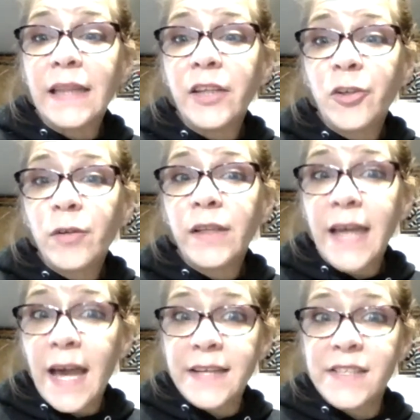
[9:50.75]
literally
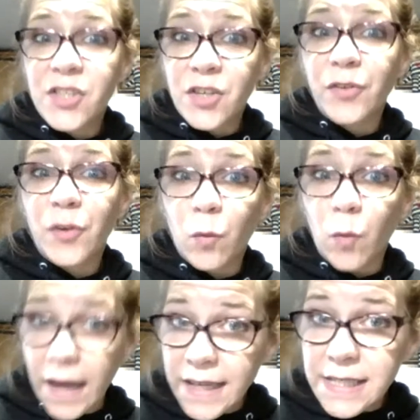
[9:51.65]
had to start the
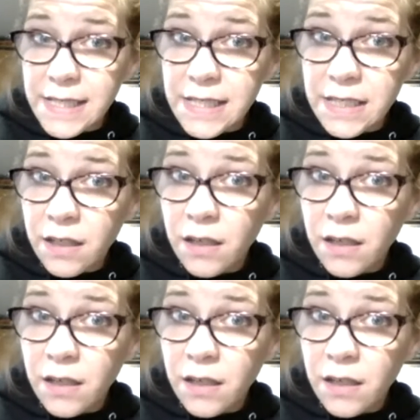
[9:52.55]
rice